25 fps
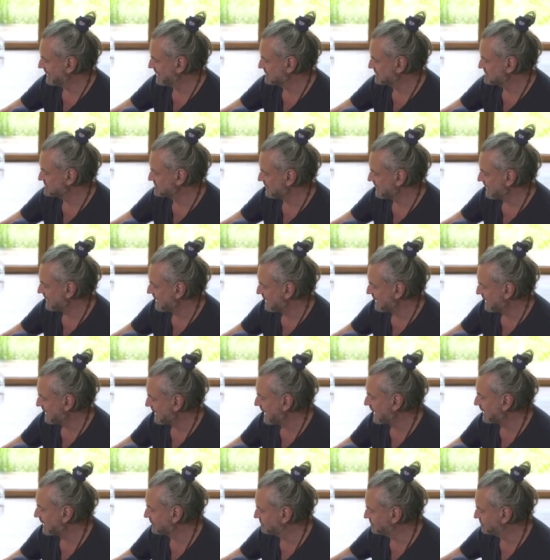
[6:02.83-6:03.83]
inner outer
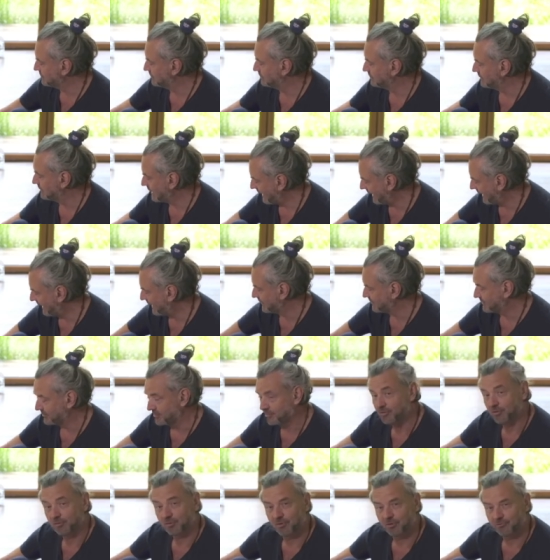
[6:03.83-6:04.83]
ankle
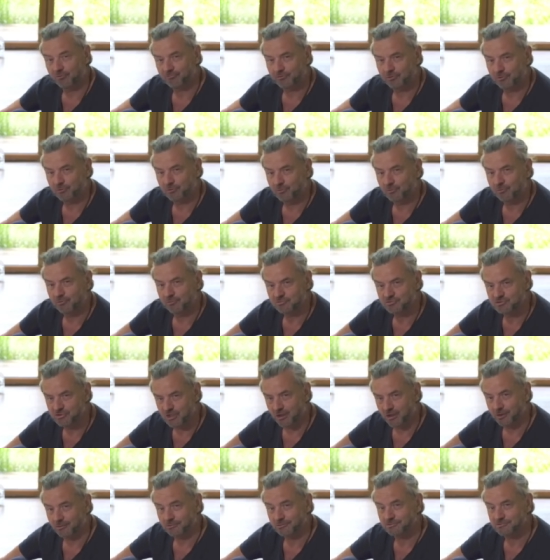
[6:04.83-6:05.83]
and of your
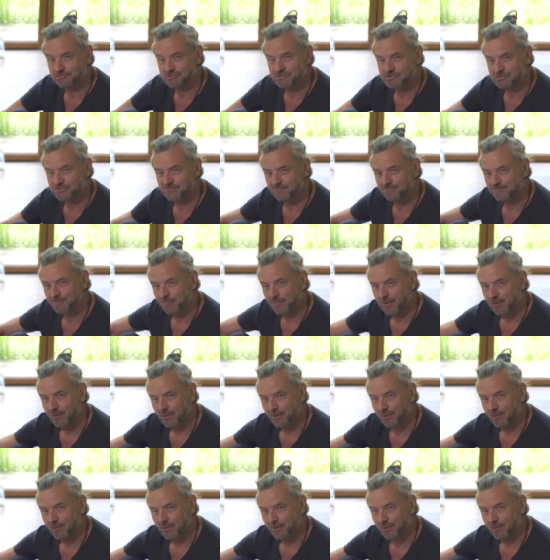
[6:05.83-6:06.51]
toes,